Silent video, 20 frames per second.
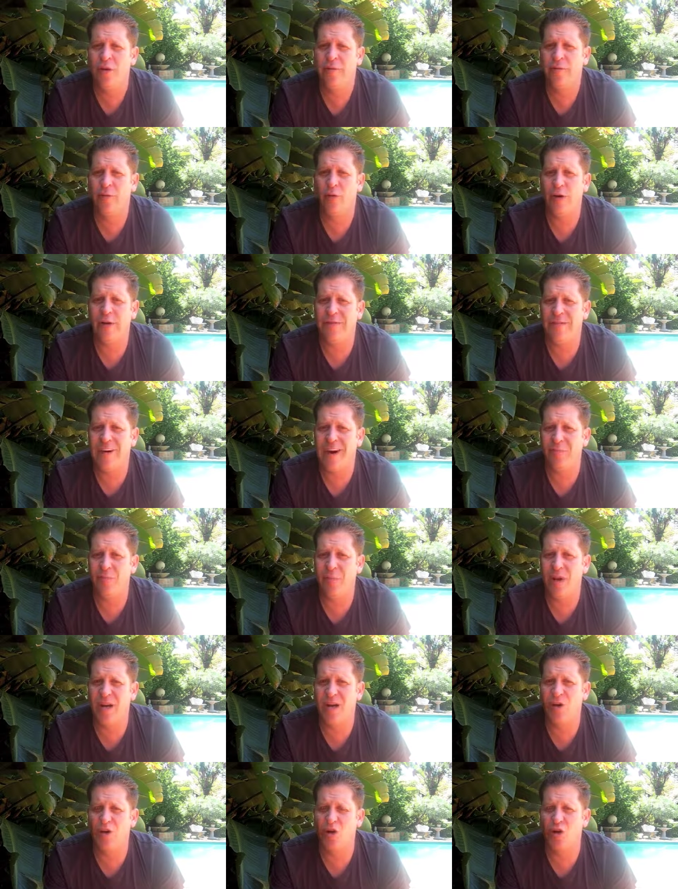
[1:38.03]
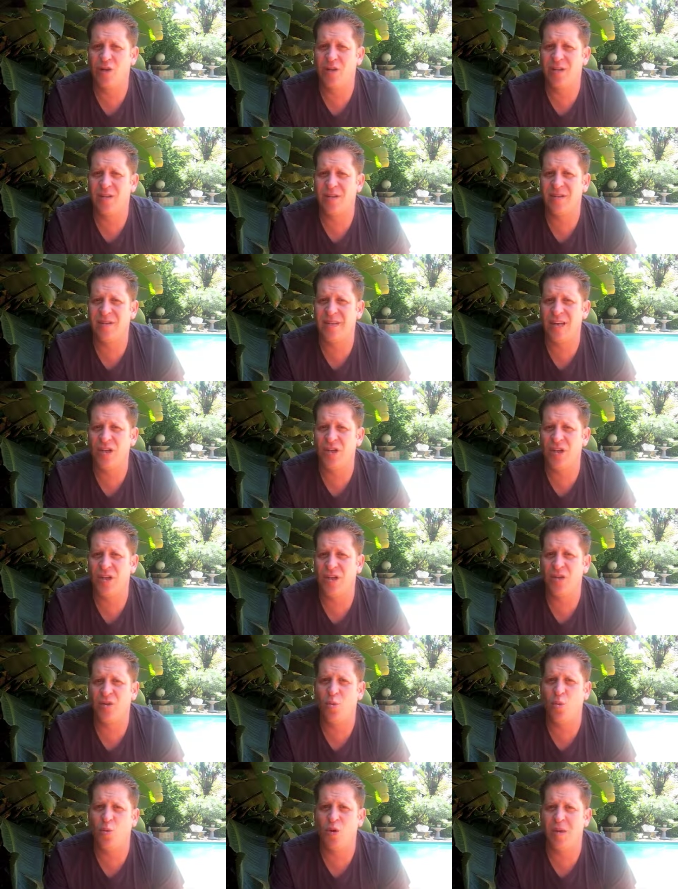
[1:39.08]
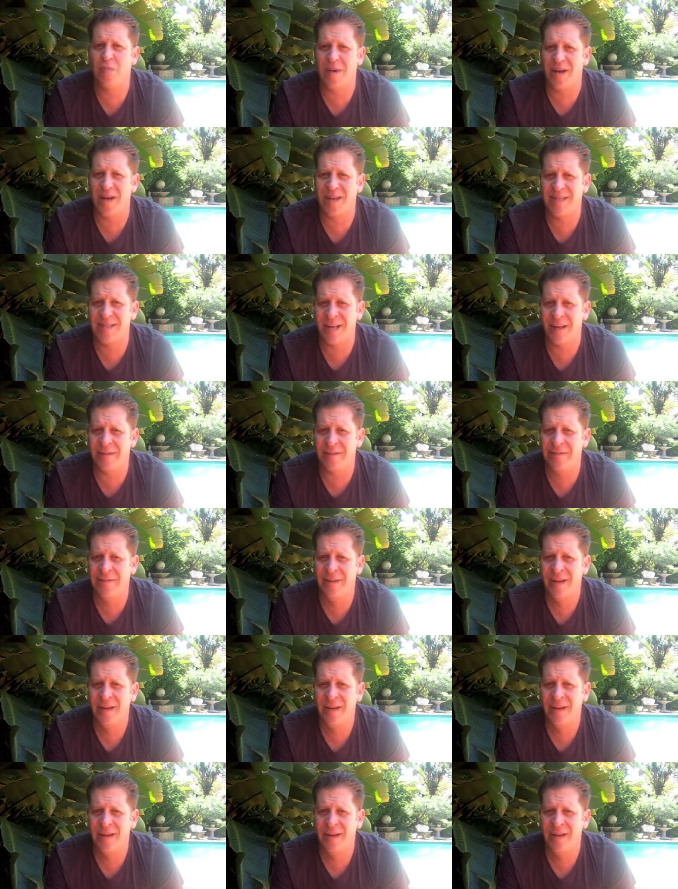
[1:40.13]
45-minute consultations with myself.